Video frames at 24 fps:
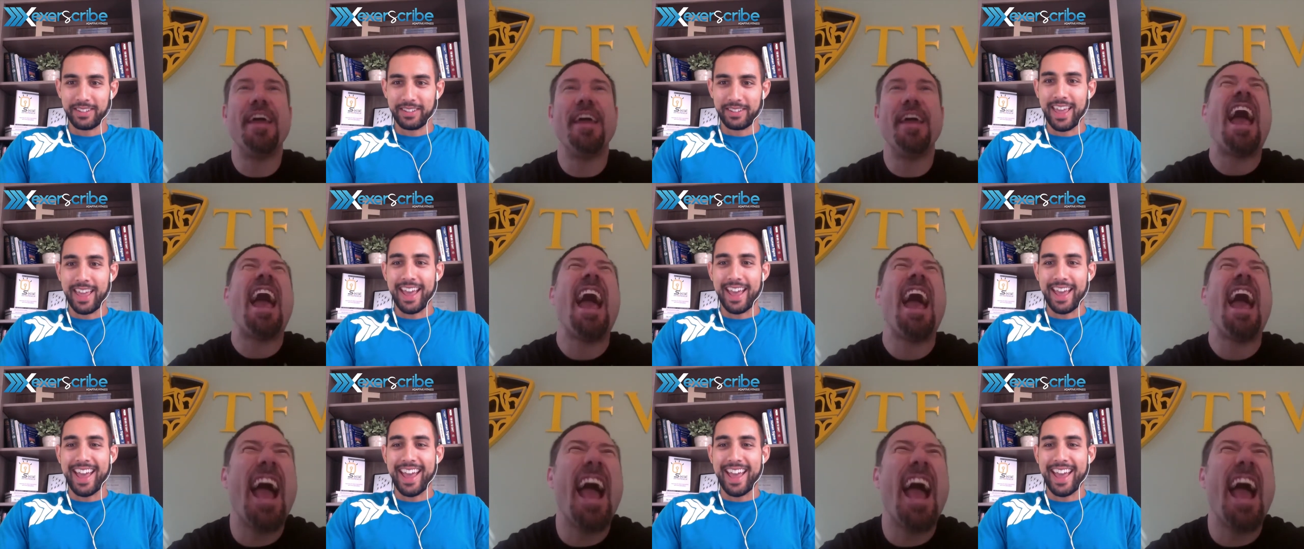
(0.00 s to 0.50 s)
Speaker 1: you
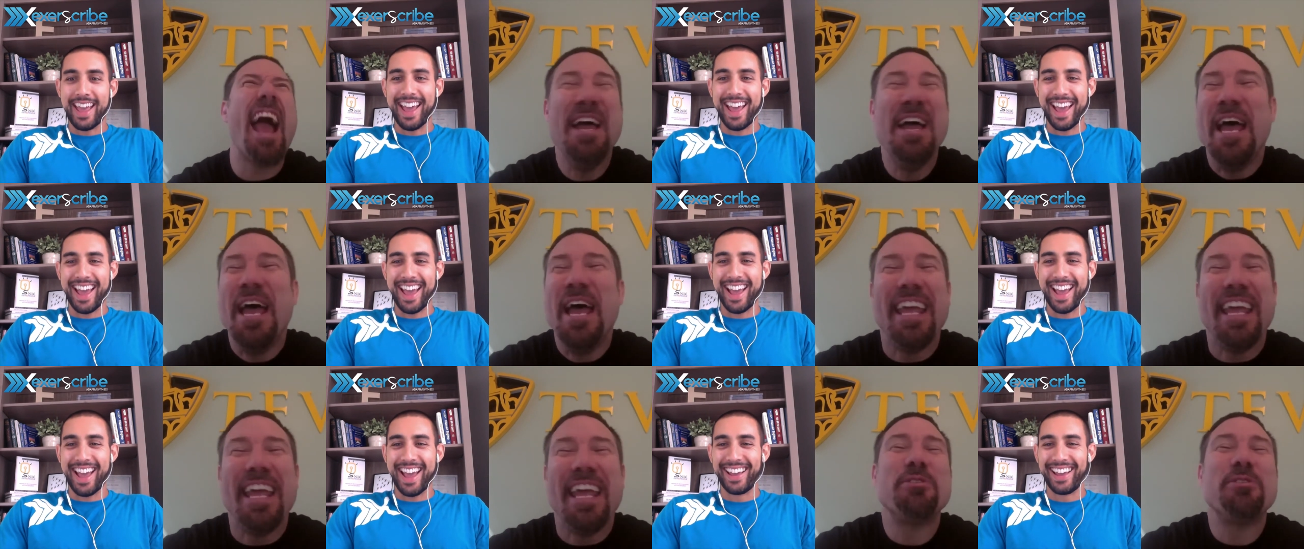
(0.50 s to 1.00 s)

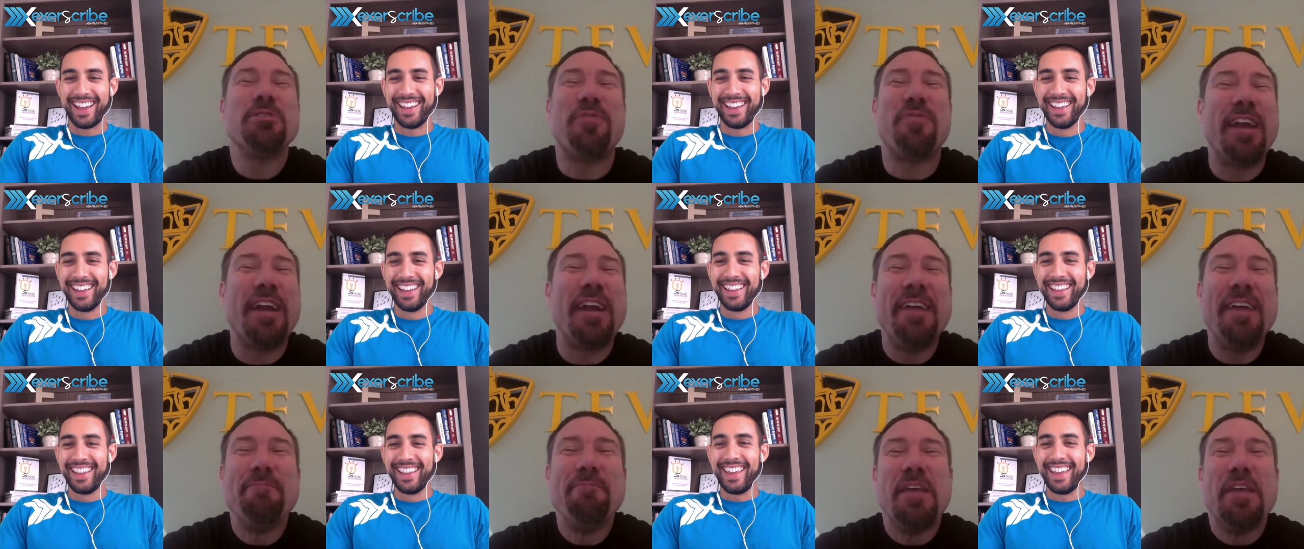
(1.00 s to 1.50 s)
know what's funny?
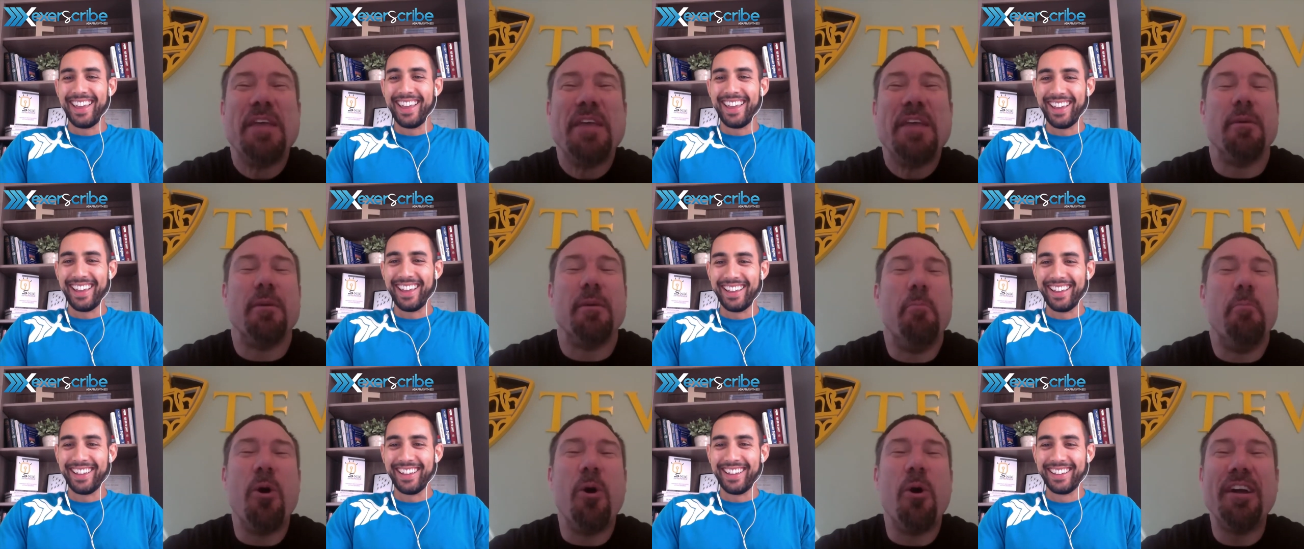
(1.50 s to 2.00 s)
The
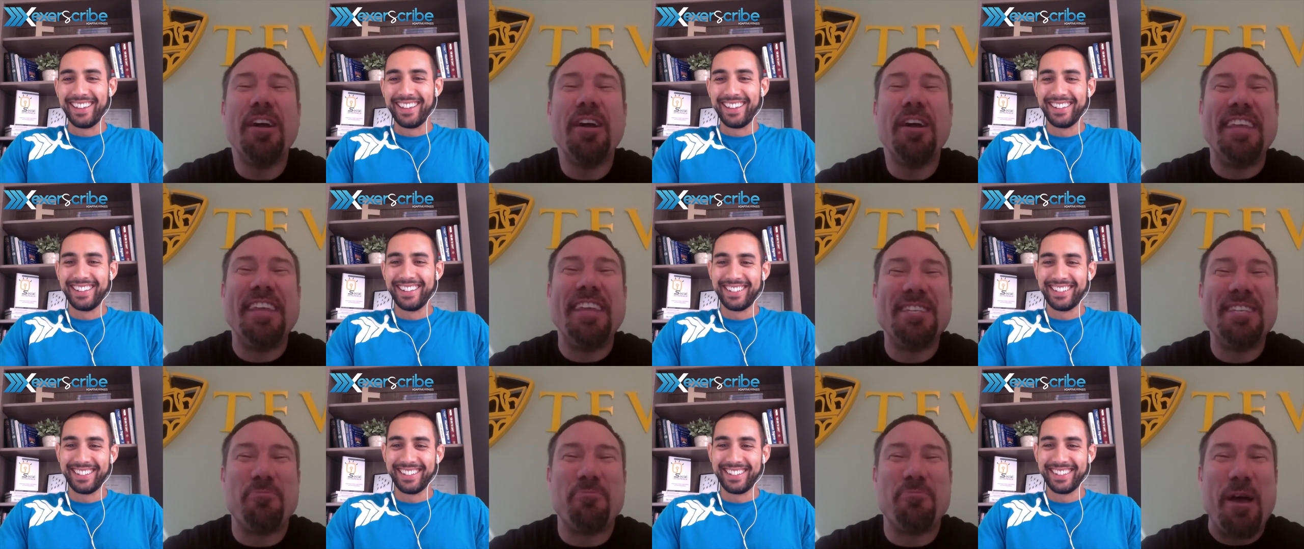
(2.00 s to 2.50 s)
more of
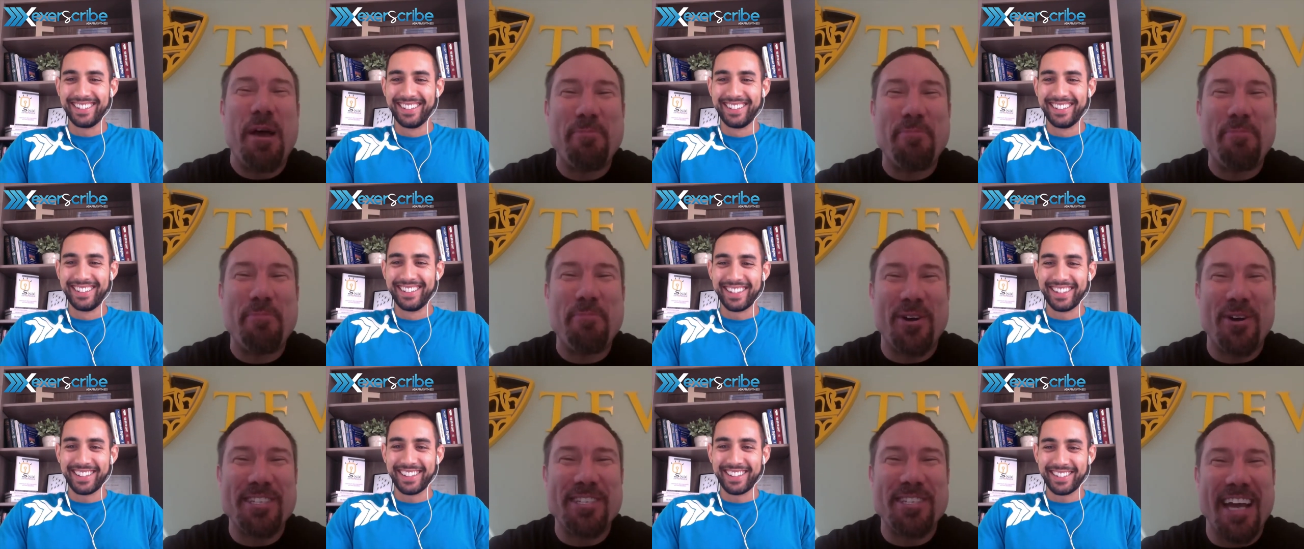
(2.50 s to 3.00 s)
these
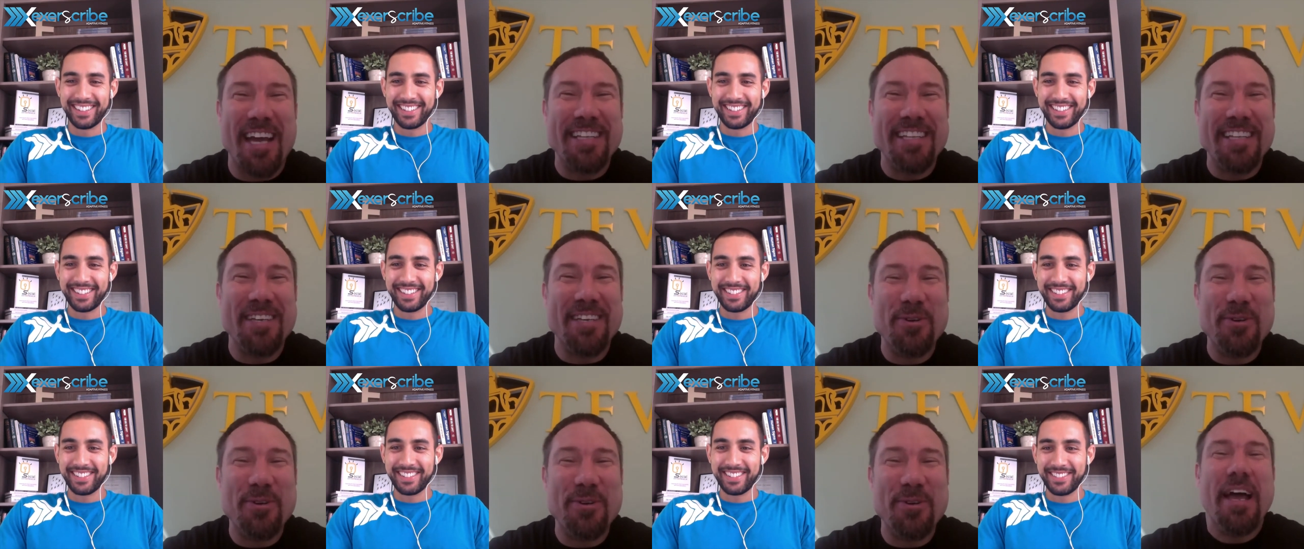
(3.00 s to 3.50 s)
webinars I
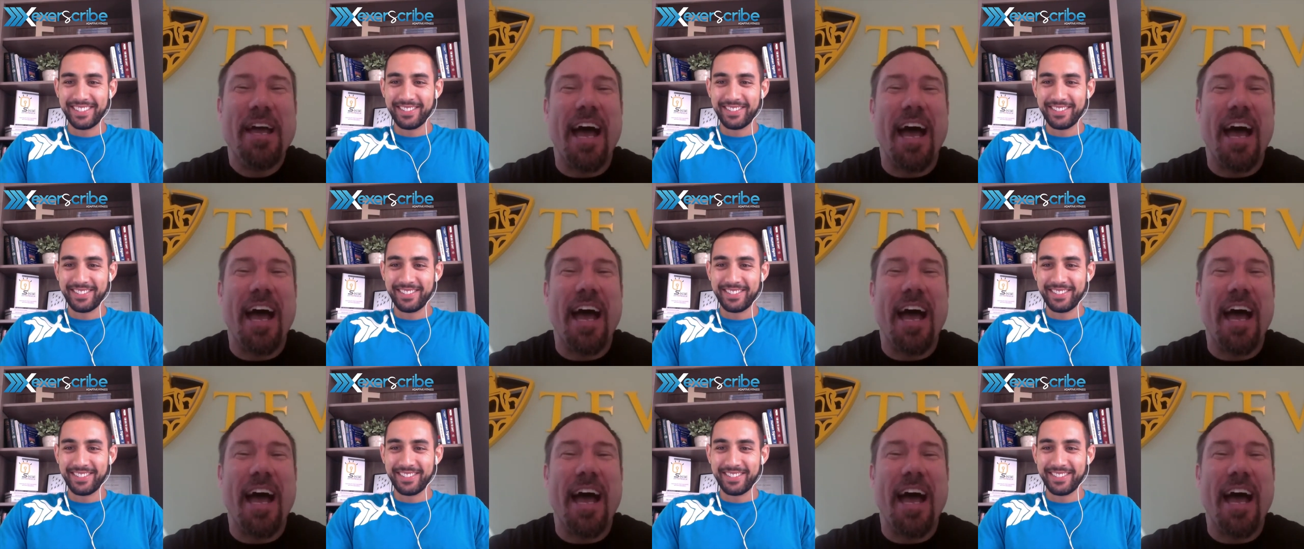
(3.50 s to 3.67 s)
do,